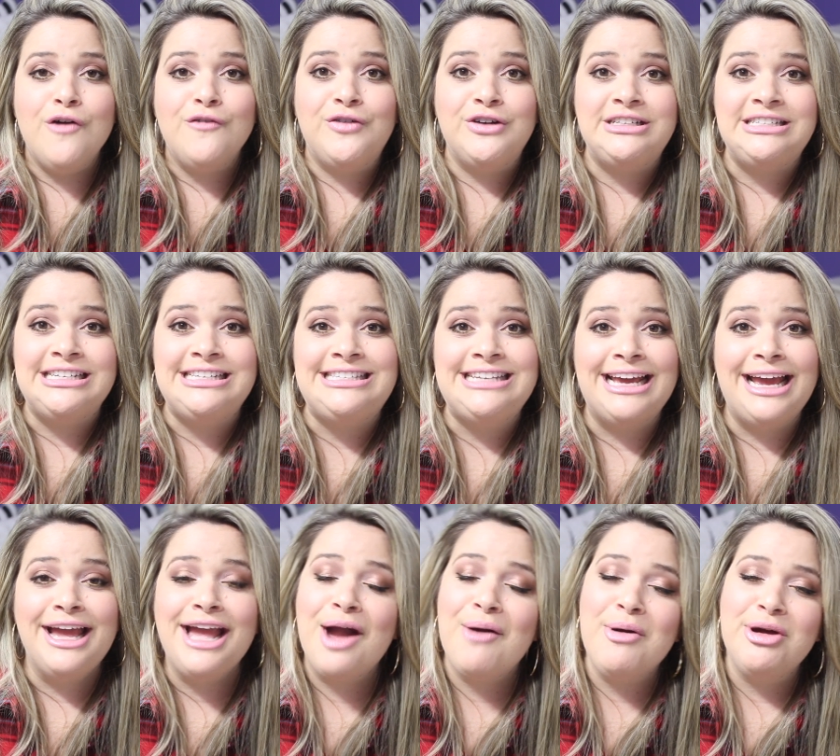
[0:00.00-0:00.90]
For
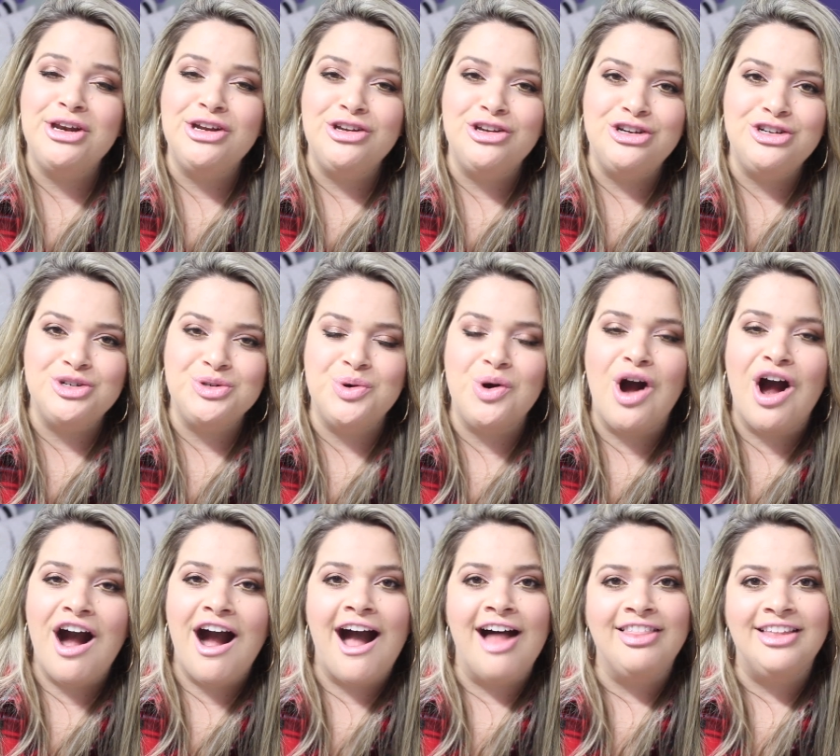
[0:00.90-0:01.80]
today, I wanted to do a
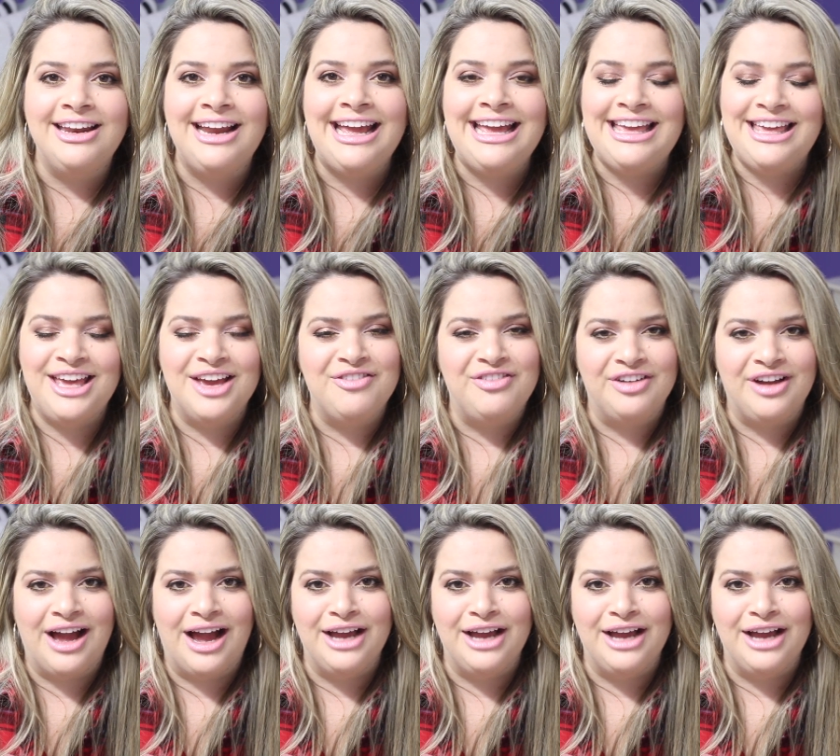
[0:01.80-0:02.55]
holiday gift